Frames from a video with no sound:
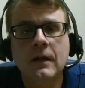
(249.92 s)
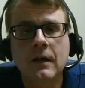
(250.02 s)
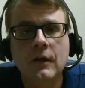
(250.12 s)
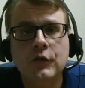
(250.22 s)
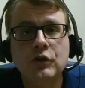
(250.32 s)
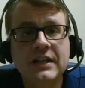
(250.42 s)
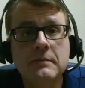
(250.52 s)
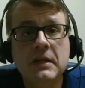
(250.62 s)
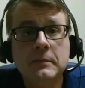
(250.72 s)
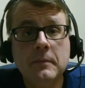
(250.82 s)
So you need a
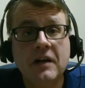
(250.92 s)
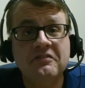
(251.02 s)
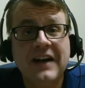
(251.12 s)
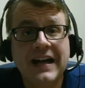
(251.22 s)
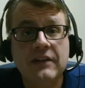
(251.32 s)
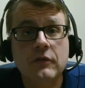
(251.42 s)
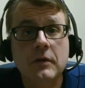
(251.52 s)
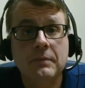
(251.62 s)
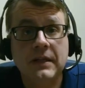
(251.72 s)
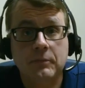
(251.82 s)
minimum of 5
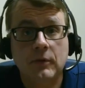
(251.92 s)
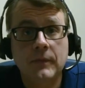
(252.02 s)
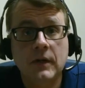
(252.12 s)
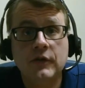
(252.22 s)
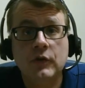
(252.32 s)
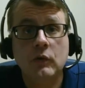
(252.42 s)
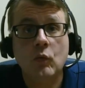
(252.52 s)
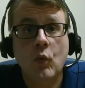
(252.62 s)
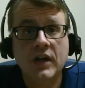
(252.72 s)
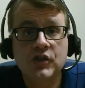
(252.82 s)
people. So in
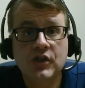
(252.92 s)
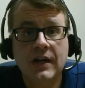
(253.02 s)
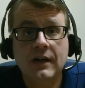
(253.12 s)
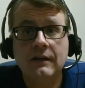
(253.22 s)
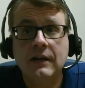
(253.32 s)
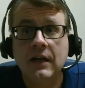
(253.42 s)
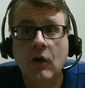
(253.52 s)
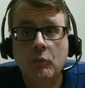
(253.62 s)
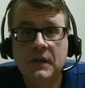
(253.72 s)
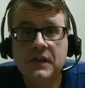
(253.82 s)
one shot, it
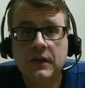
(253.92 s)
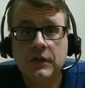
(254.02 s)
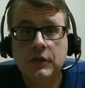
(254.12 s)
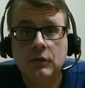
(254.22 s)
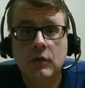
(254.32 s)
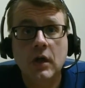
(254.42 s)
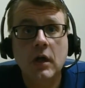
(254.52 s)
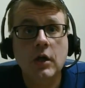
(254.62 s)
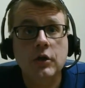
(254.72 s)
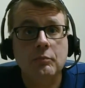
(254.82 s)
opens on you,
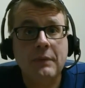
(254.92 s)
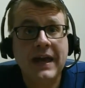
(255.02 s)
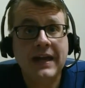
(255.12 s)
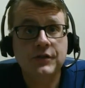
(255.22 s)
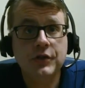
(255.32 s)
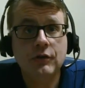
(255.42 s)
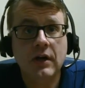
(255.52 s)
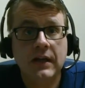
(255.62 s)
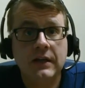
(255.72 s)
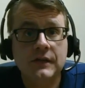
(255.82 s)
you pan to your
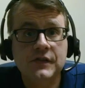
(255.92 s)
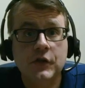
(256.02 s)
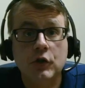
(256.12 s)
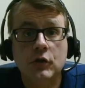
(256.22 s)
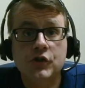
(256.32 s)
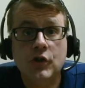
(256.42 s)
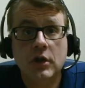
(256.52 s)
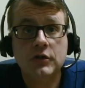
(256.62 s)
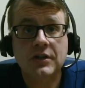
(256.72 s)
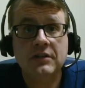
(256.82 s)
audience so your
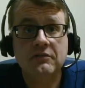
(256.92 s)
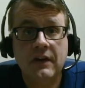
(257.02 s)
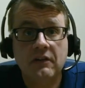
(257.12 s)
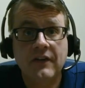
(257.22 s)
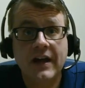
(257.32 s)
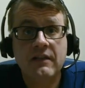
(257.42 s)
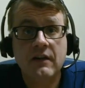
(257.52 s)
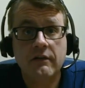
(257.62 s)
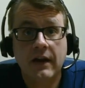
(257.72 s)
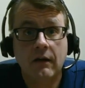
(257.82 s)
instructor can verify
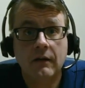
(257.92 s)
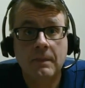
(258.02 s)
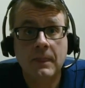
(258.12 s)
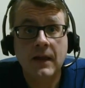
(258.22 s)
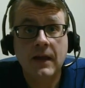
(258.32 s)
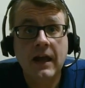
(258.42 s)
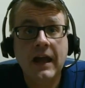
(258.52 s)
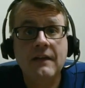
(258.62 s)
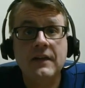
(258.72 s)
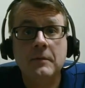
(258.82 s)
they're there,
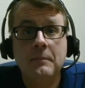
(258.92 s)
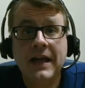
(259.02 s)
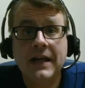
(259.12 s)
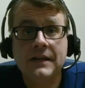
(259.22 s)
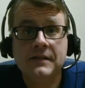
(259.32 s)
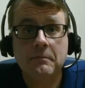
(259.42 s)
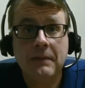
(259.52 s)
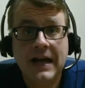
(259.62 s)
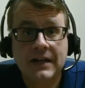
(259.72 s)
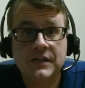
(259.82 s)
and then it pans
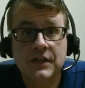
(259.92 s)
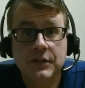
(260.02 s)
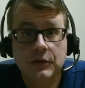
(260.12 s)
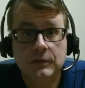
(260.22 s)
back to you.